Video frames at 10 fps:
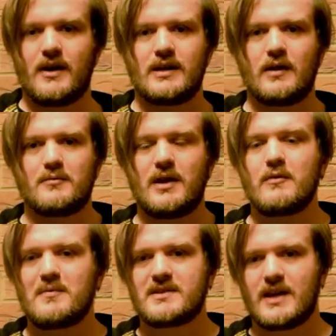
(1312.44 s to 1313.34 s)
Right, and
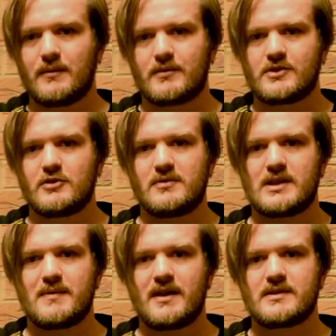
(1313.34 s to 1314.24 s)
that would be time
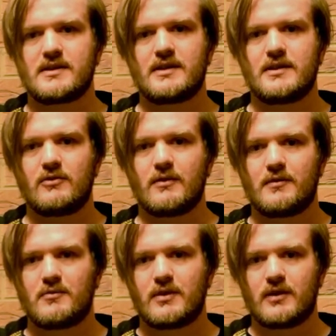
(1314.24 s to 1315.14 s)
consuming, especially, you know,
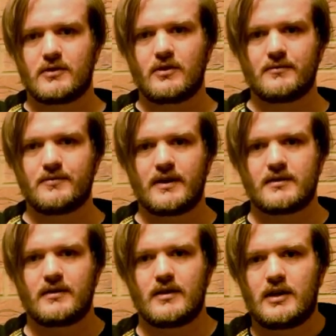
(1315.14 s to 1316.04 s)
if you were in a
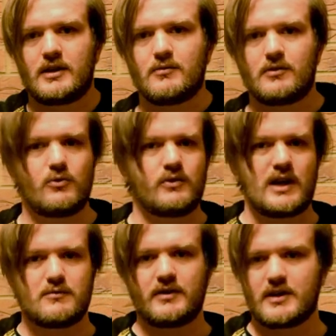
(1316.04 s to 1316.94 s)
gunfight and you're
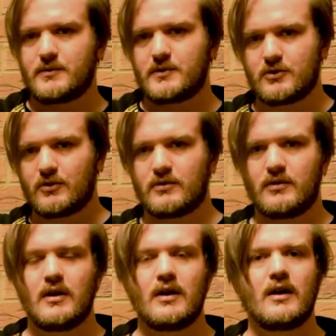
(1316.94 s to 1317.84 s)
low on ammo, you had to switch your gun.